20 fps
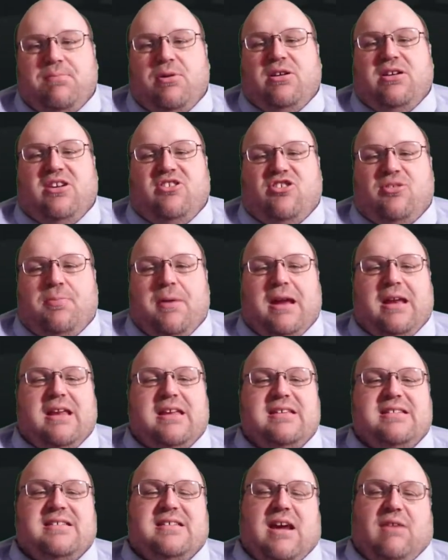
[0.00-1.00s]
participate
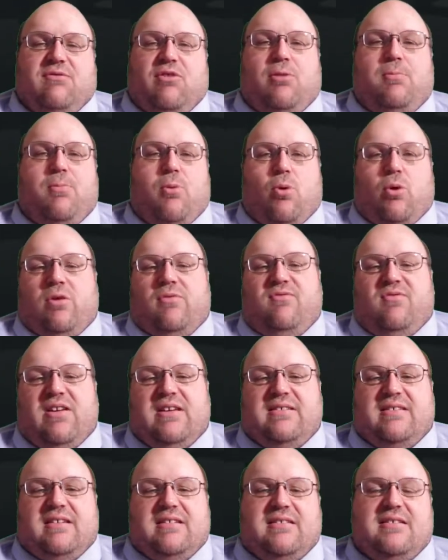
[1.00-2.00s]
in several port
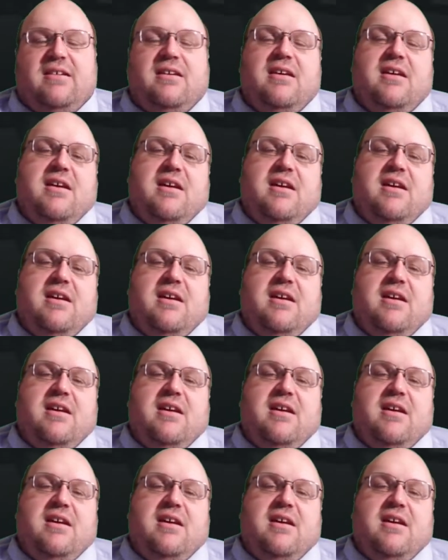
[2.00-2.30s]
visits.